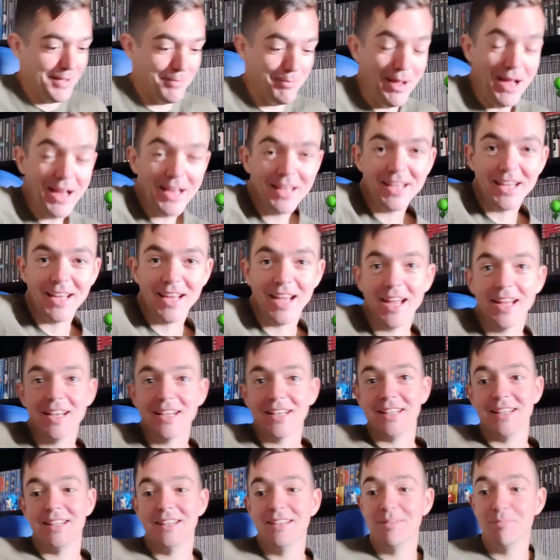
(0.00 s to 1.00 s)
Back
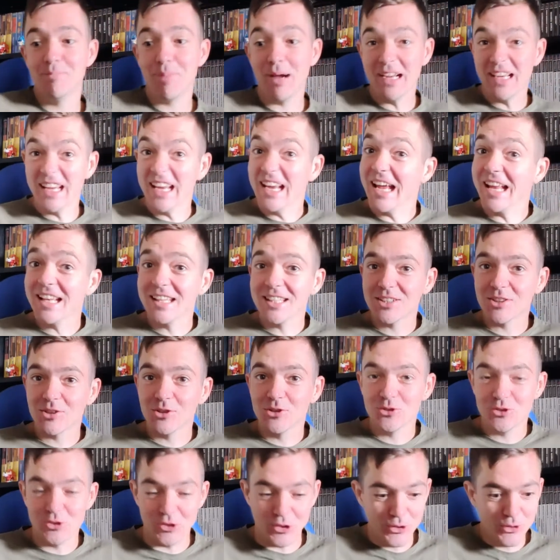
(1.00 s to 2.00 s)
again
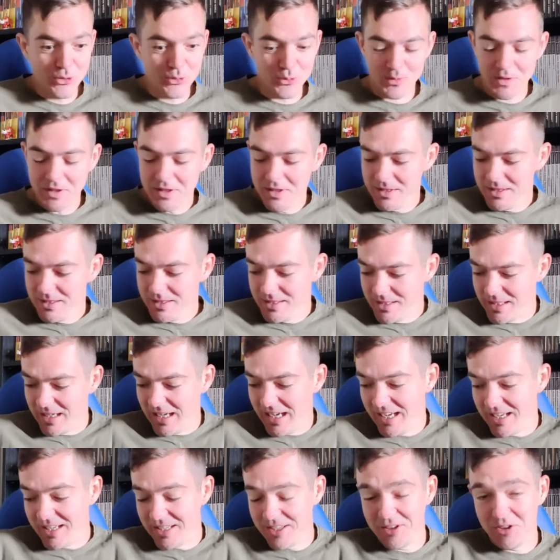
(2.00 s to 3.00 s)
so soon.
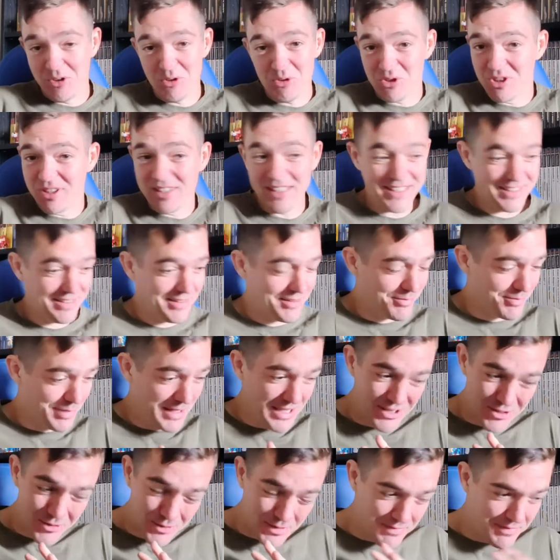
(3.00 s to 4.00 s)
Usually I've
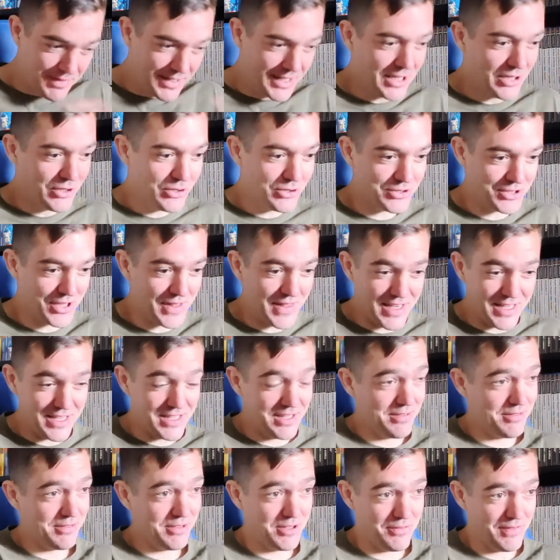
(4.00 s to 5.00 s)
been doing videos and then
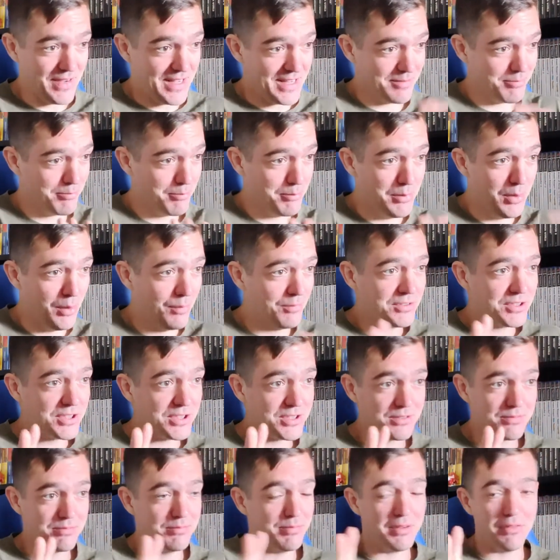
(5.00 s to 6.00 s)
you've had
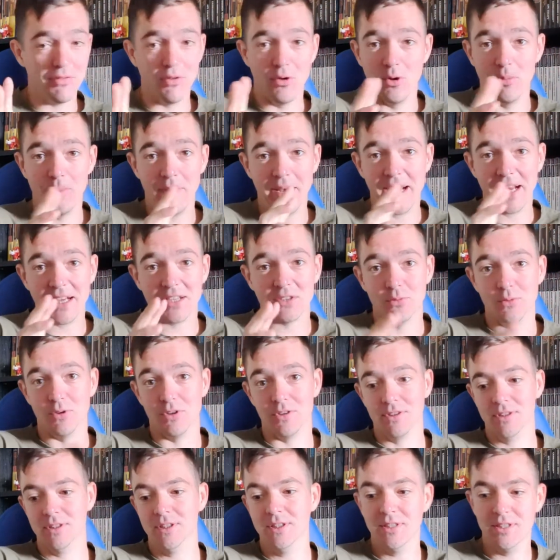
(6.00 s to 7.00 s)
months before my next
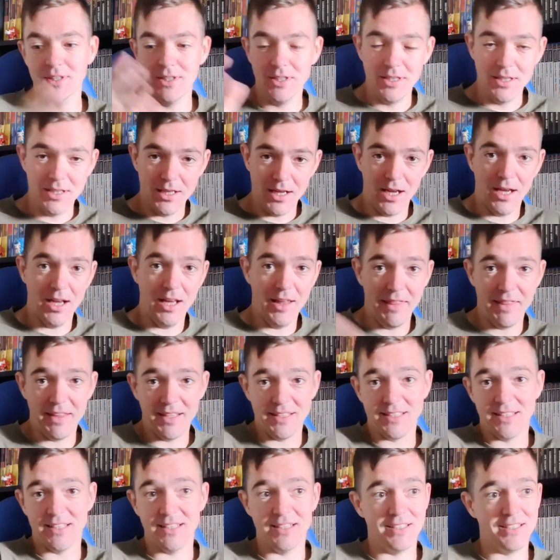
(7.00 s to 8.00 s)
one.
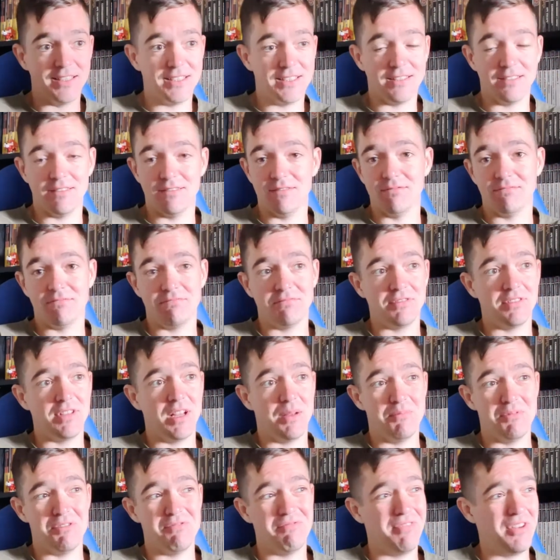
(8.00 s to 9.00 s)

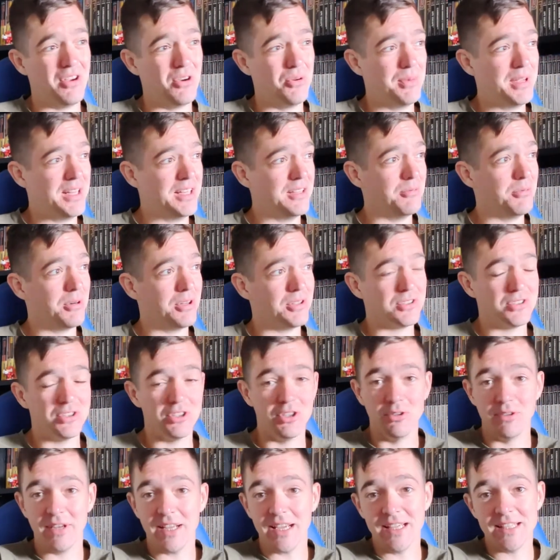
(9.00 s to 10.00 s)
I'm filming
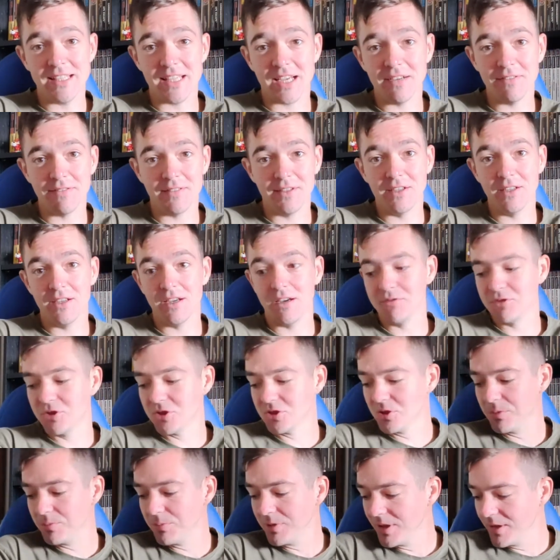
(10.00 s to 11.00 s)
2 days after I've
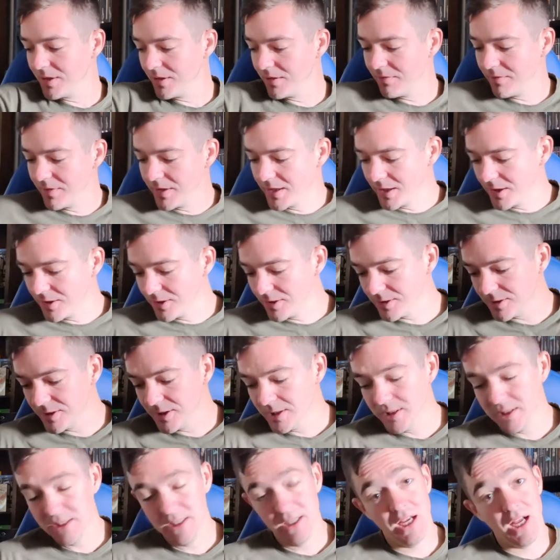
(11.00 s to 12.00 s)
just uploaded a video.
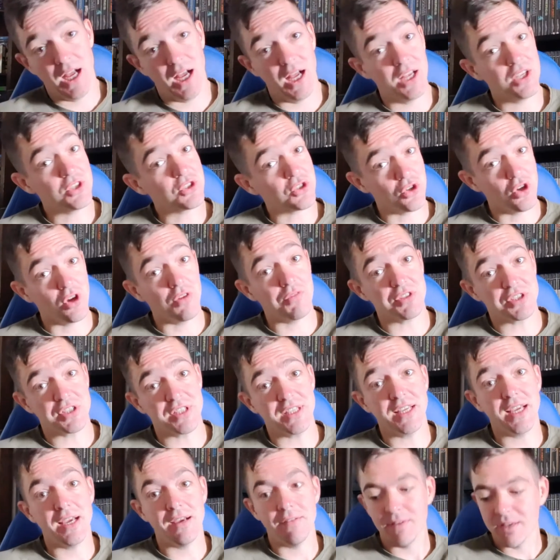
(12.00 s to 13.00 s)
So
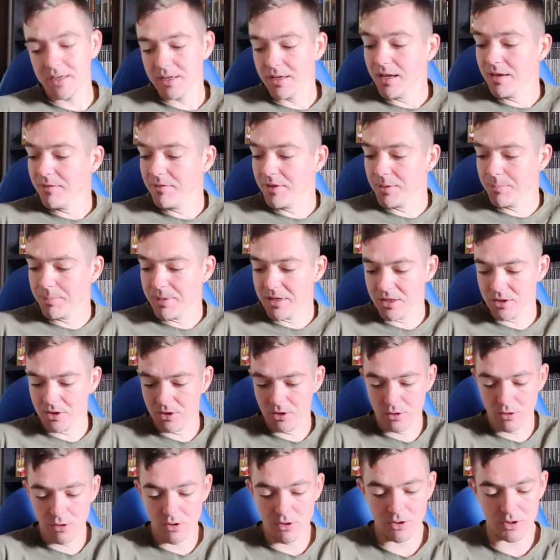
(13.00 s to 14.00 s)
obviously I've had a bit of
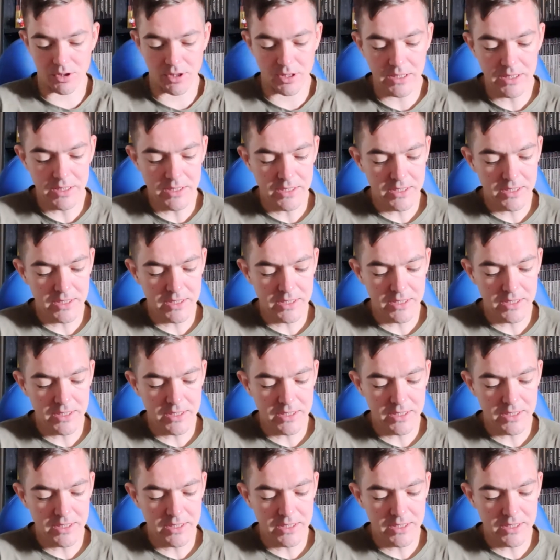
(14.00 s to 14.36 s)
good luck.